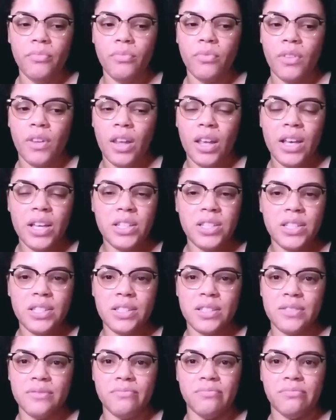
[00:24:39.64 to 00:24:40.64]
it just
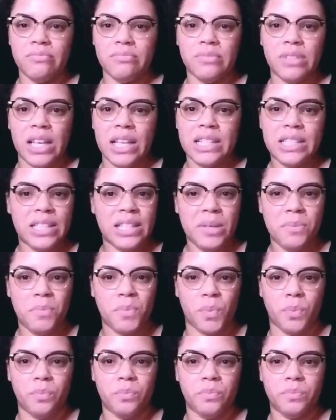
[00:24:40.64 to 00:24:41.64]
it seemed
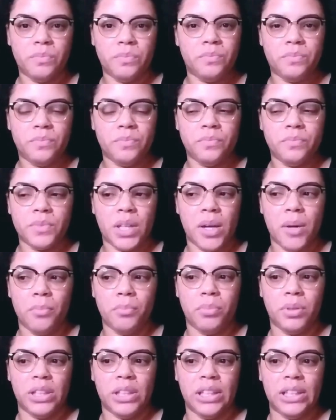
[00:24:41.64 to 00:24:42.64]

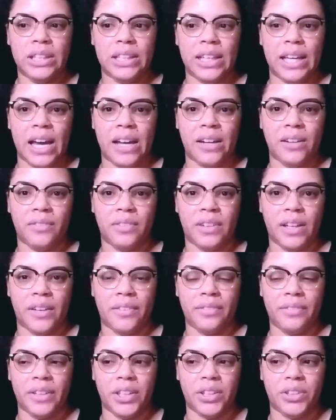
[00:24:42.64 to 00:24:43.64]
completely out of left
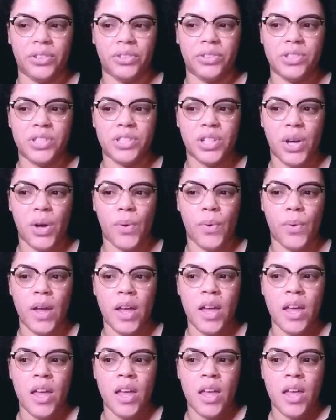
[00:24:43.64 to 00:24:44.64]
field. So,
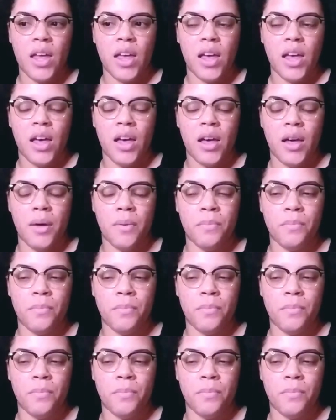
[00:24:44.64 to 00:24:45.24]
um,